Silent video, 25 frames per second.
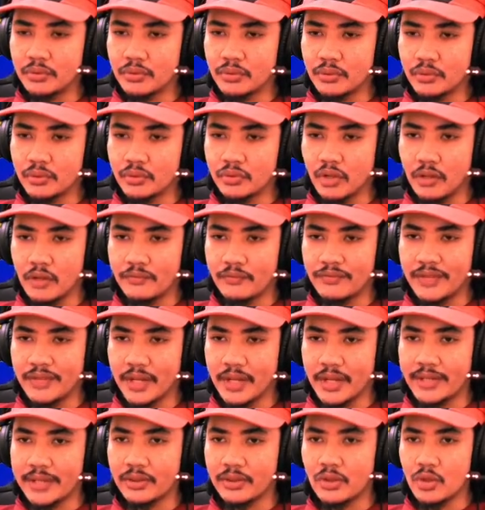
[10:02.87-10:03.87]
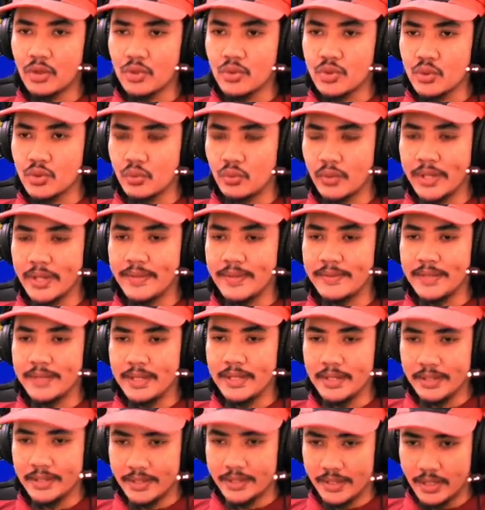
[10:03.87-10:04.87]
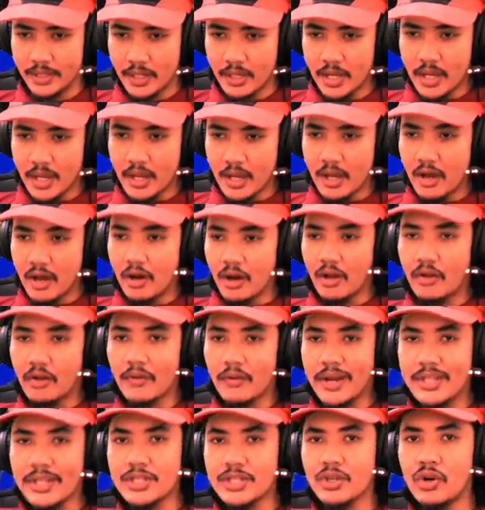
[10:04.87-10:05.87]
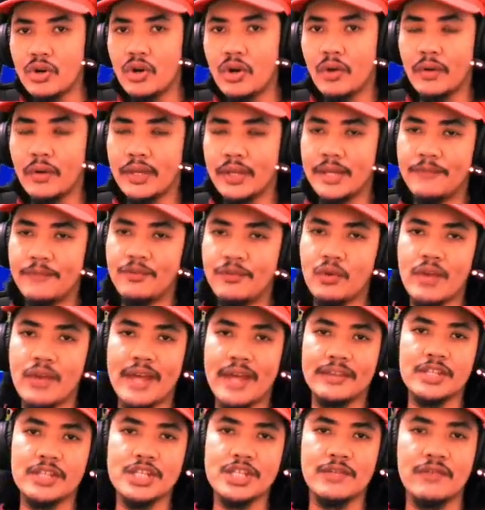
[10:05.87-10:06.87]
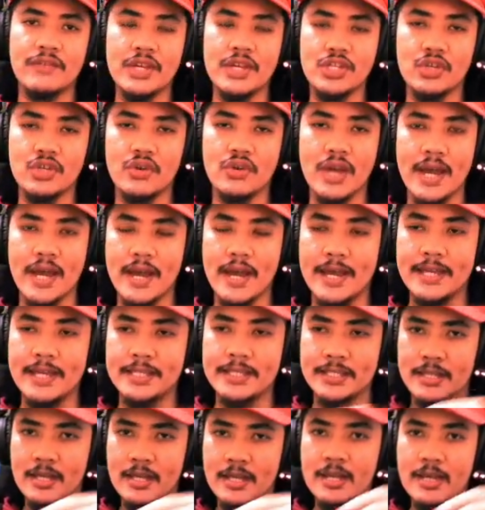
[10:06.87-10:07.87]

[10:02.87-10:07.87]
Rudolph the Red-Nosed Reindeer. Alright, so if you like this video guys,